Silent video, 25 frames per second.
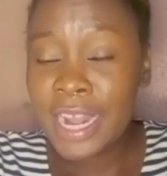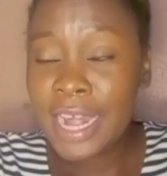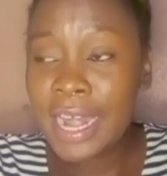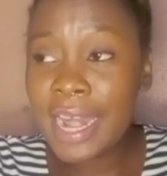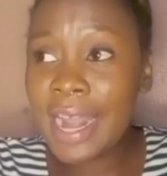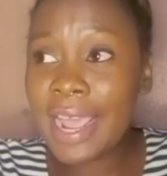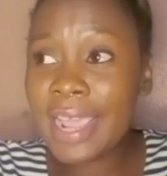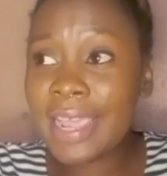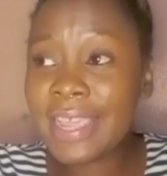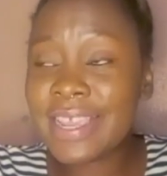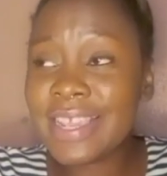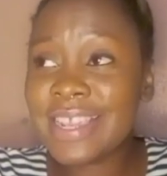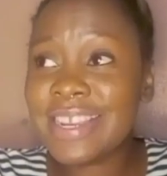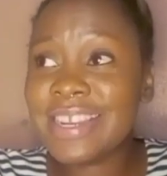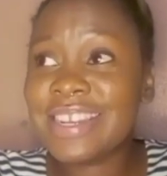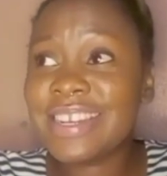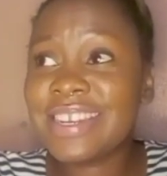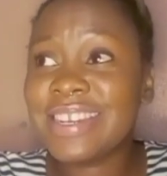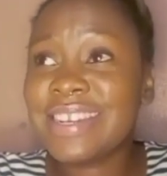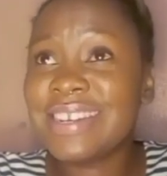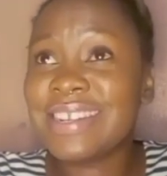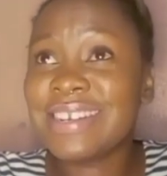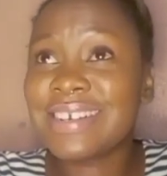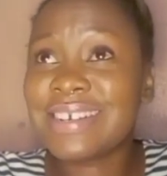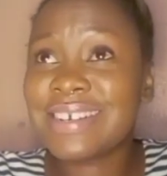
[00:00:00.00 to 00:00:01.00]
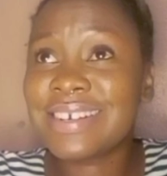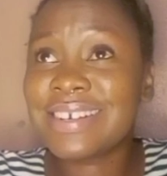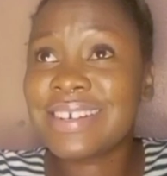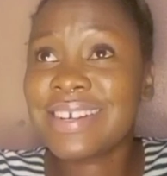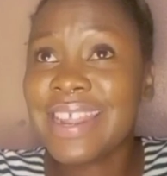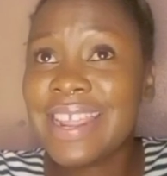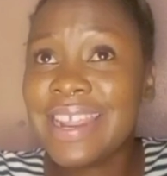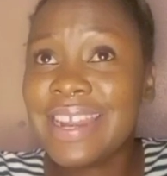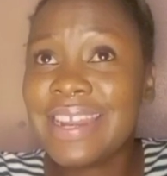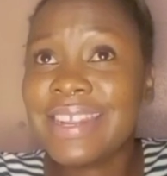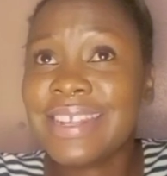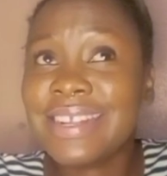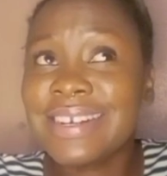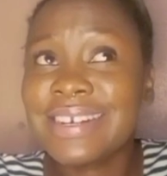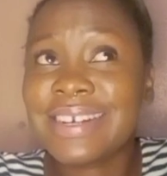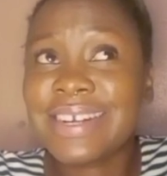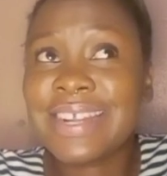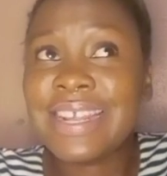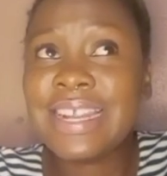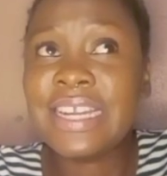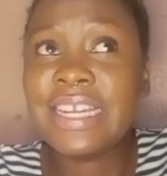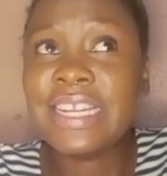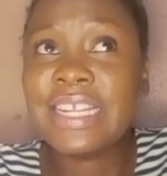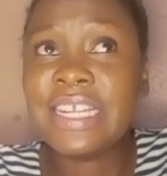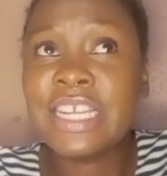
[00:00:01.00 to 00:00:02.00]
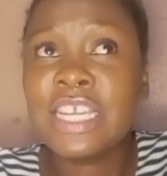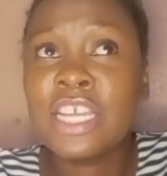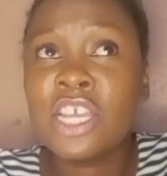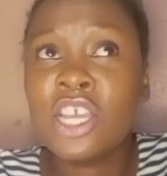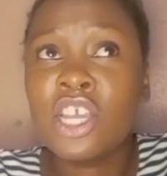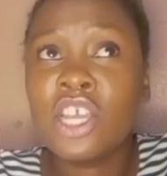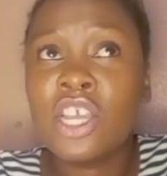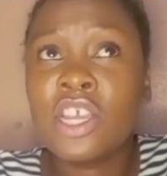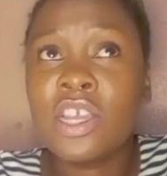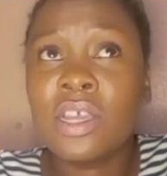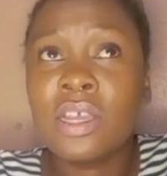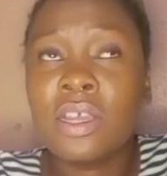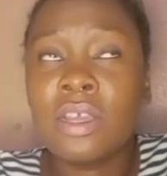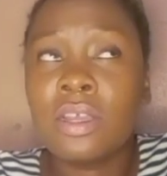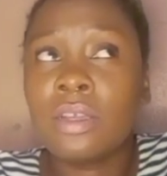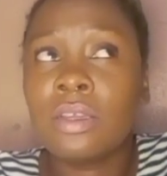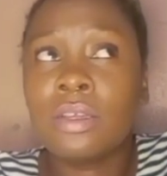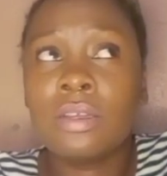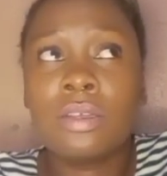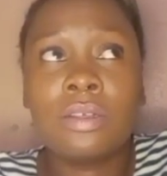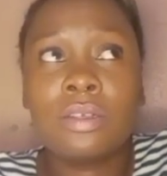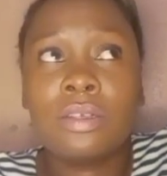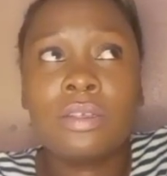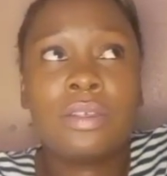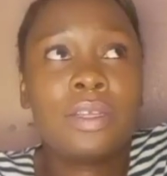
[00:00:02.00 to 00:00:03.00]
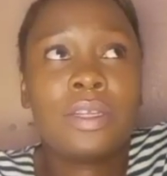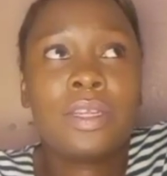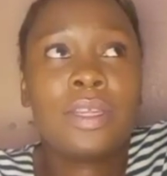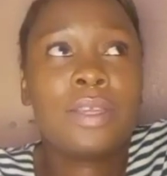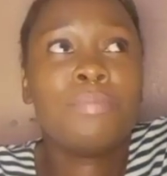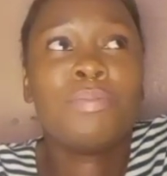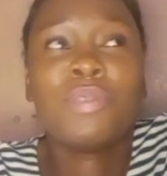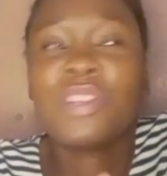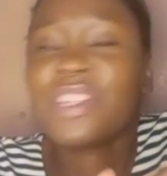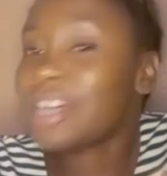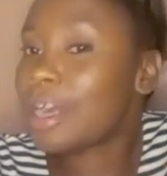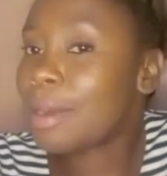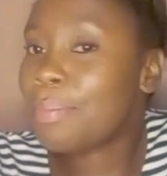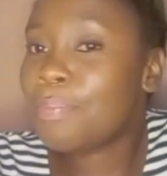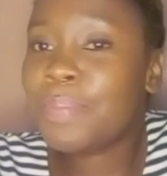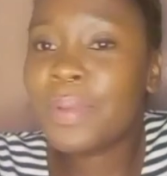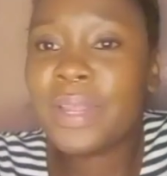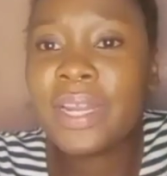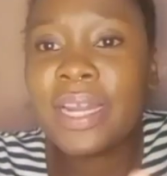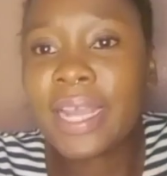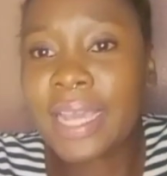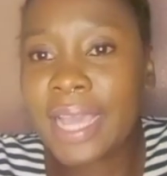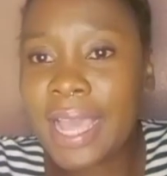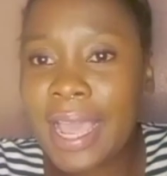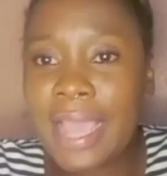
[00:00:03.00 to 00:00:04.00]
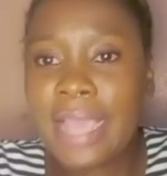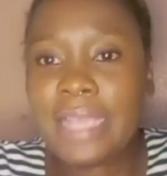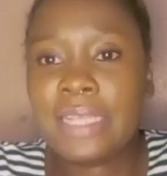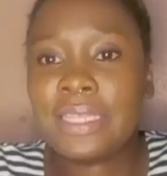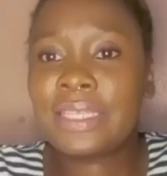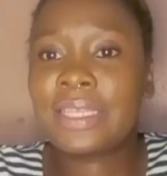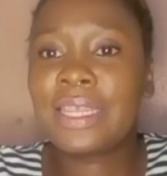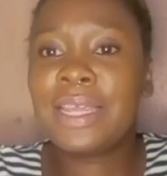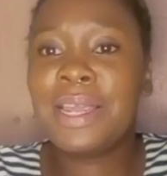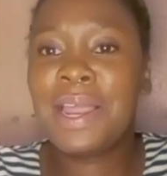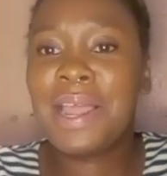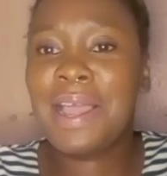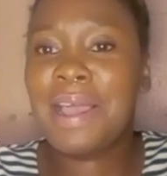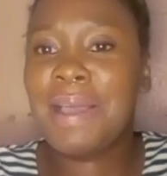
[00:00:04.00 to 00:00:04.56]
like, it really, really intrapile, guys.